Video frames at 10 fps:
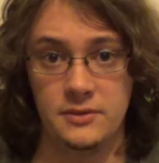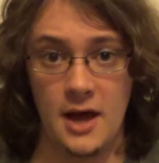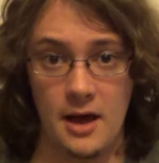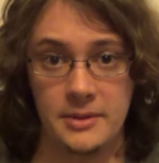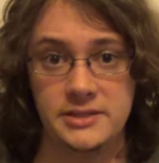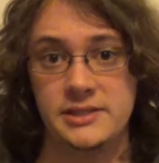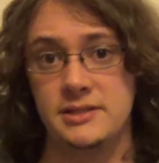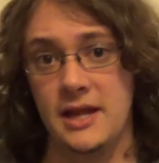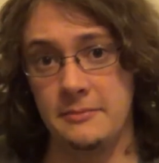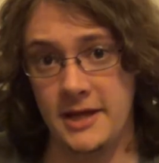the hobbits
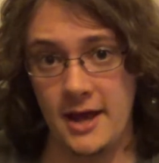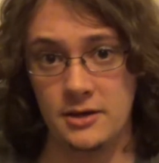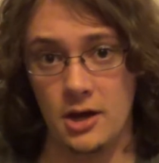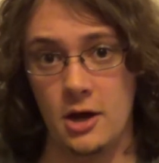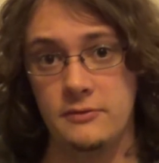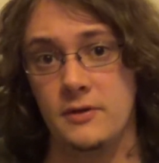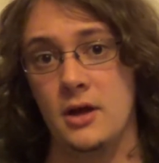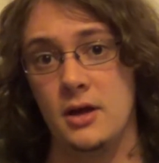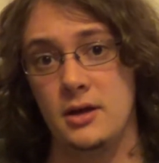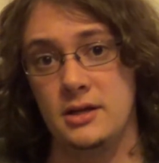named Gandalf,
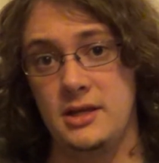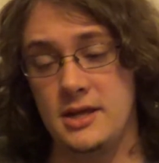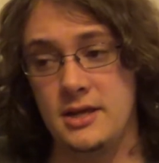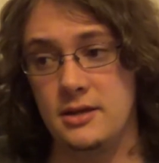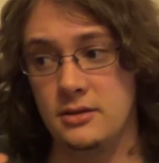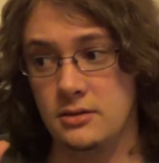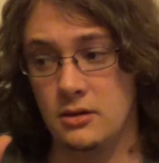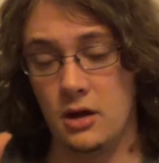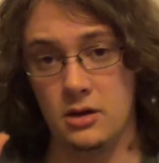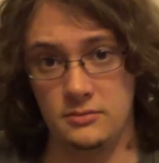he
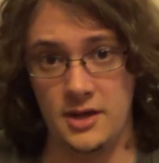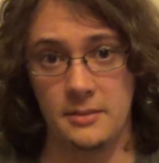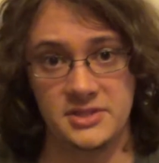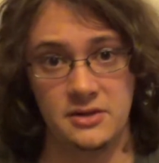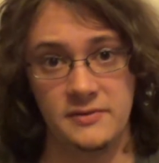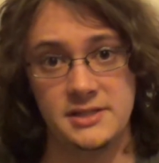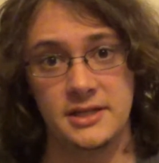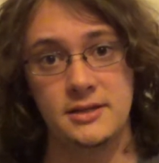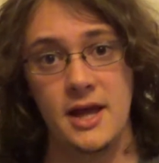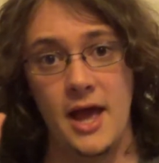comes to
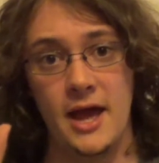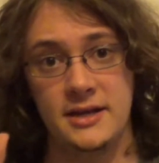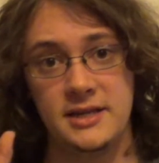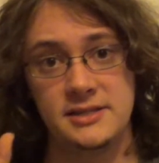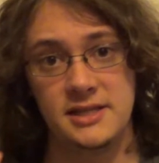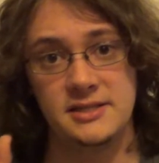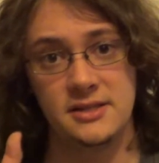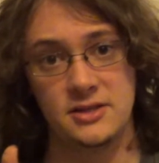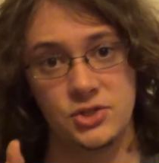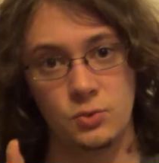visit, and he sees
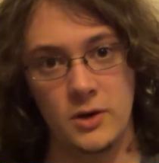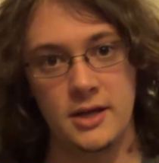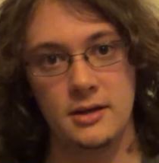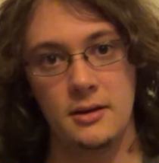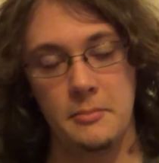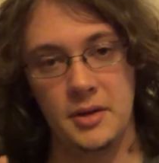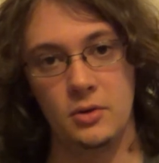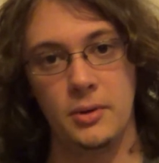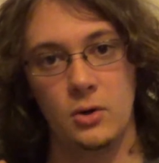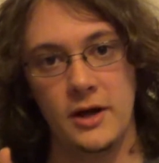that this ring
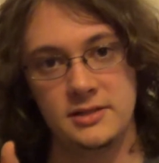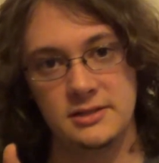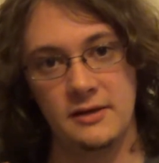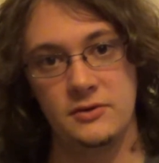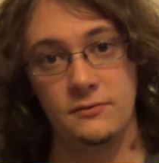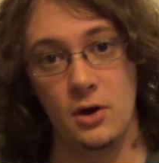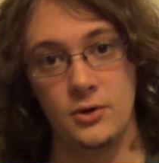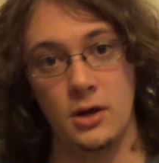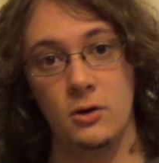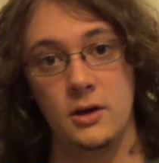Bilbo has left
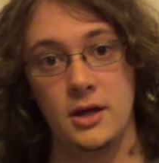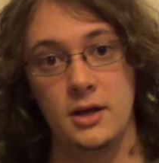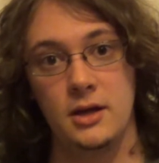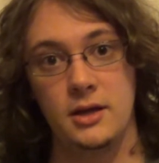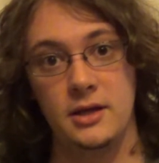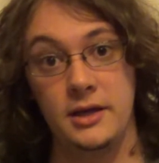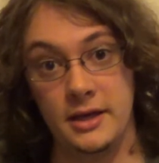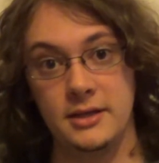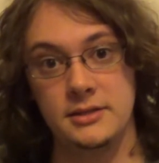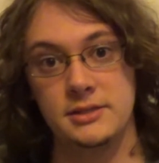Frodo
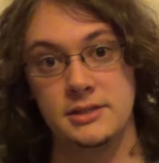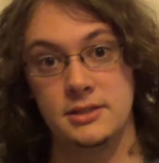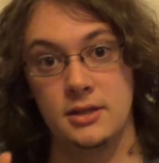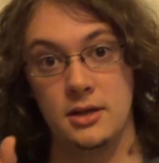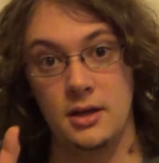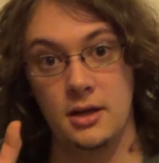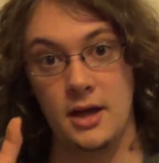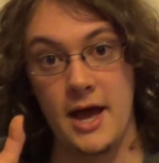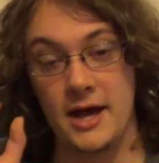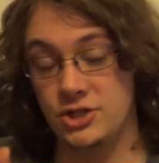is
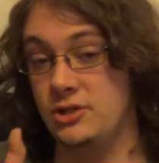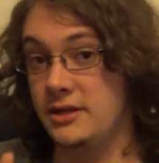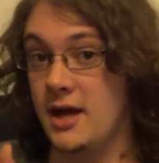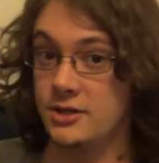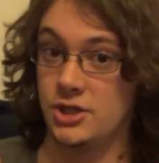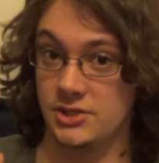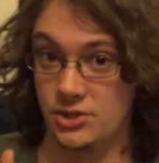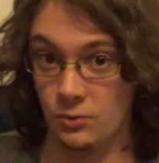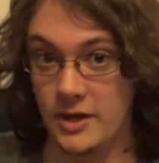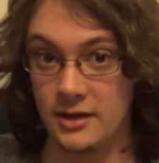actually not just
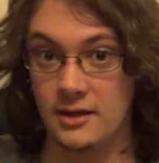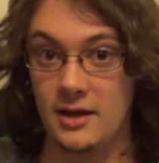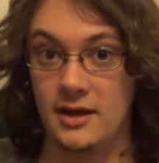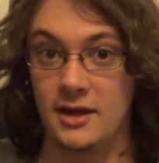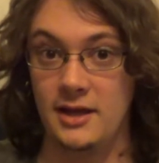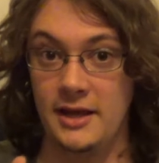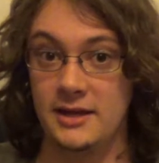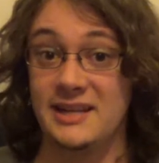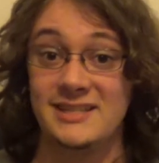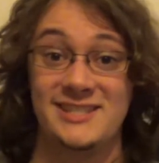a ring.
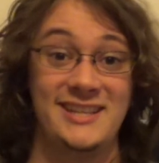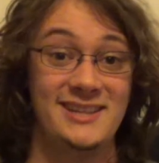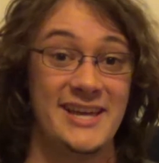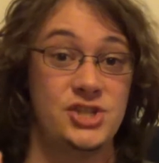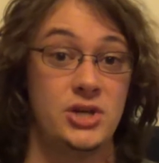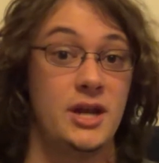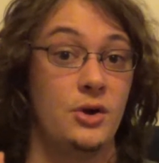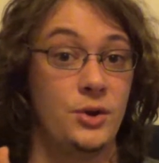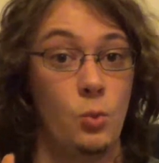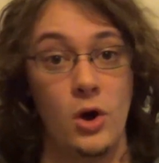It is the
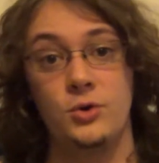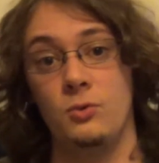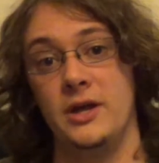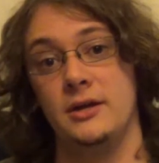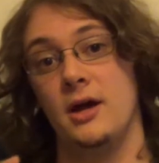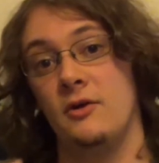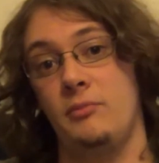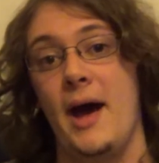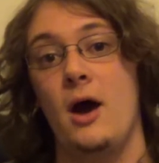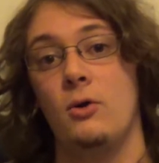legendary One Ring of
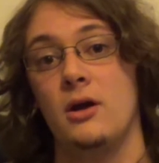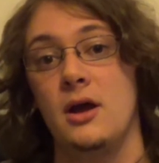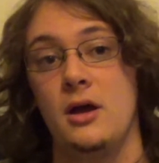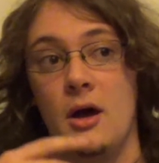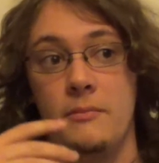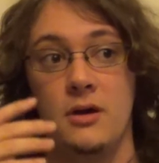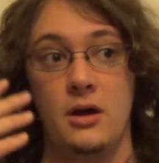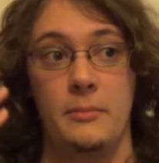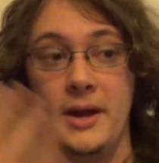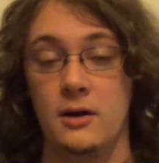Power.
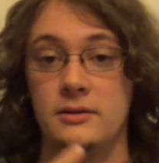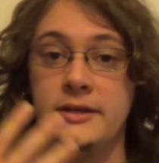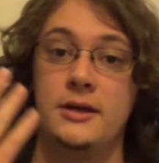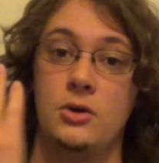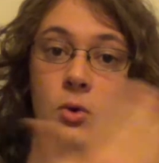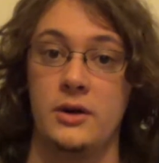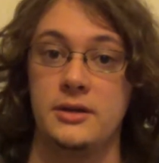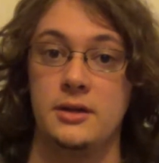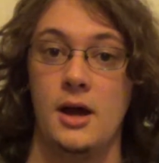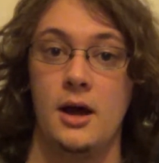Apparently,
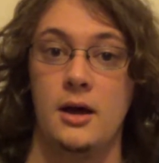according